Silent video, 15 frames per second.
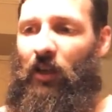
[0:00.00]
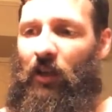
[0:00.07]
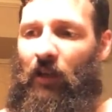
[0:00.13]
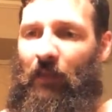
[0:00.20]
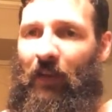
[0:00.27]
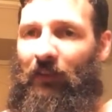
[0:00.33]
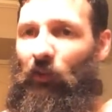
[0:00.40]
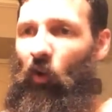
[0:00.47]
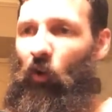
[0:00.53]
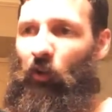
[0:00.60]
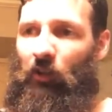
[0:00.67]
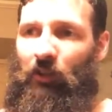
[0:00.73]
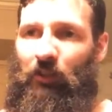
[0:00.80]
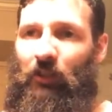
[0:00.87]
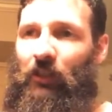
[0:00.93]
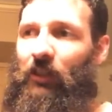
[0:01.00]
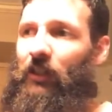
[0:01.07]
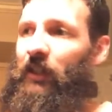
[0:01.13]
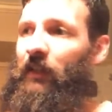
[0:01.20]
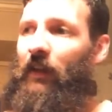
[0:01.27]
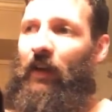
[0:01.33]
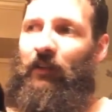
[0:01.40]
That's
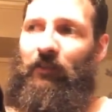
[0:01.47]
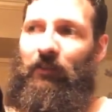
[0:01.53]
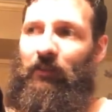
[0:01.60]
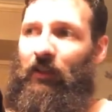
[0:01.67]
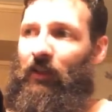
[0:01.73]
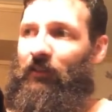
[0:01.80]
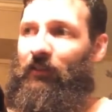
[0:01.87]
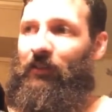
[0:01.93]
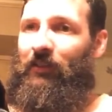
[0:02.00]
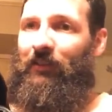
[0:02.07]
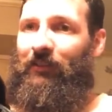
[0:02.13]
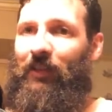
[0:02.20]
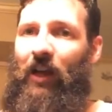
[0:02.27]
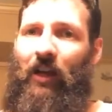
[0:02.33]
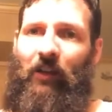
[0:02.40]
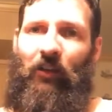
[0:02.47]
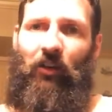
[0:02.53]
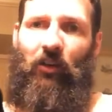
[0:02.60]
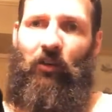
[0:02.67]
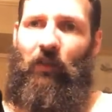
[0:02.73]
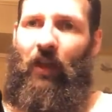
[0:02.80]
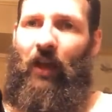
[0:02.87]
R&D, that's the
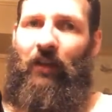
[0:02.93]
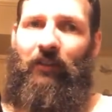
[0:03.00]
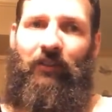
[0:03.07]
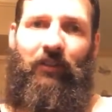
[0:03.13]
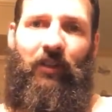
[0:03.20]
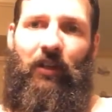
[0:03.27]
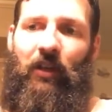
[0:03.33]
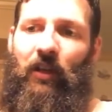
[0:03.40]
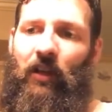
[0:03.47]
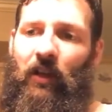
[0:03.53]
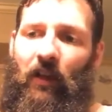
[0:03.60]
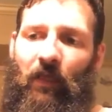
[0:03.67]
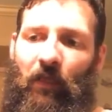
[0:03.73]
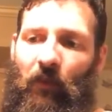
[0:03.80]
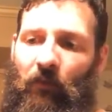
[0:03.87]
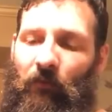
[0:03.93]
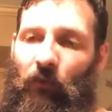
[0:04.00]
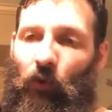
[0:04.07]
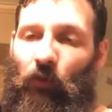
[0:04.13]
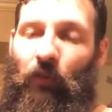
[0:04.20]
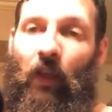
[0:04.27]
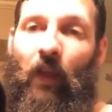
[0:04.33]
designer, that's the
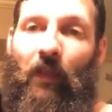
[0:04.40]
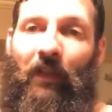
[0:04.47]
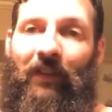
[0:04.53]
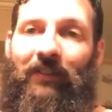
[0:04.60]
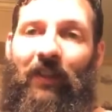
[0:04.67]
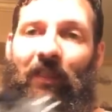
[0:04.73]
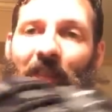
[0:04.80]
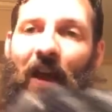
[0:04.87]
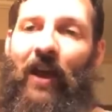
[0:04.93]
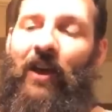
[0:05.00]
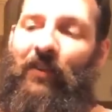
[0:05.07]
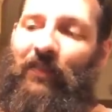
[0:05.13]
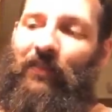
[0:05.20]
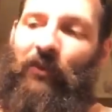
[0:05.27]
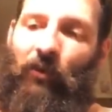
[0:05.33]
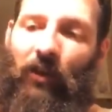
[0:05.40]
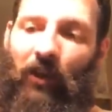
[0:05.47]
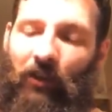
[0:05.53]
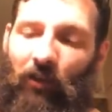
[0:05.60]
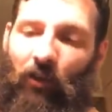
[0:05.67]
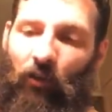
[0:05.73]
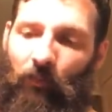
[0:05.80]
first,
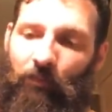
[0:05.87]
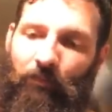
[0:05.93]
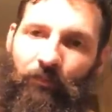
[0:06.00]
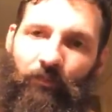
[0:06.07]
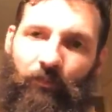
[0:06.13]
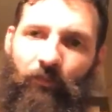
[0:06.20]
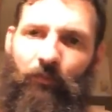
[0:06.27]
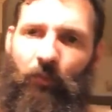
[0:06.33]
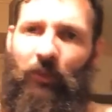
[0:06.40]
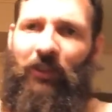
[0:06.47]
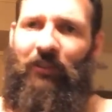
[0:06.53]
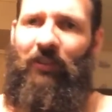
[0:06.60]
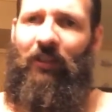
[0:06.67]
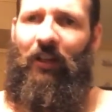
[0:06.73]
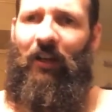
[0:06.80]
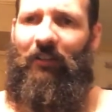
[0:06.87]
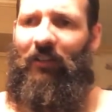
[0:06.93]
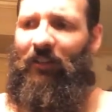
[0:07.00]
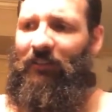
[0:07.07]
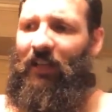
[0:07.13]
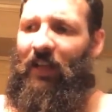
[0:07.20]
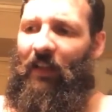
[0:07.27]
okay, put this in the context.